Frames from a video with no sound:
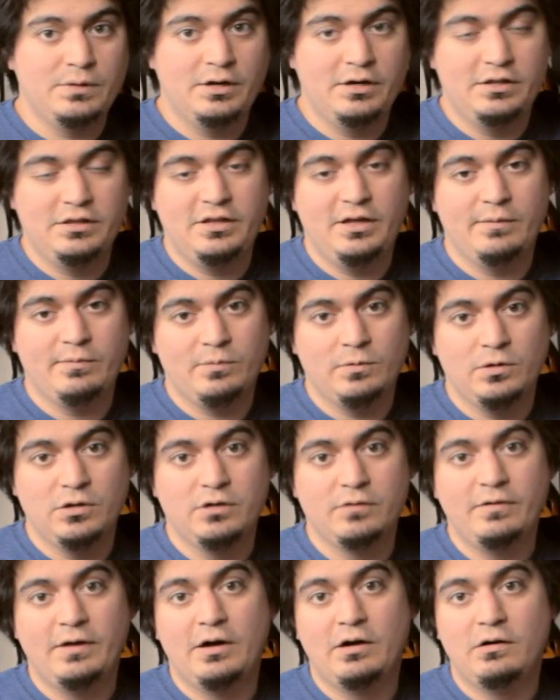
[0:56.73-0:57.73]
an in-depth
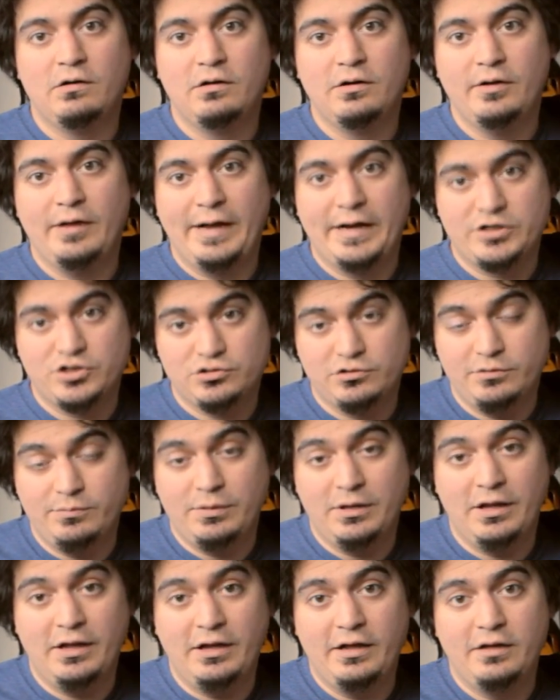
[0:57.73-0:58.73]
look of how it actually
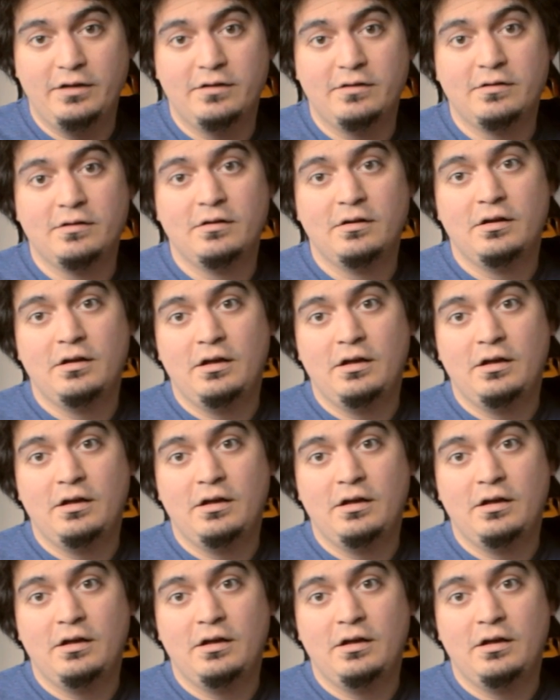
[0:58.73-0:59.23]
plays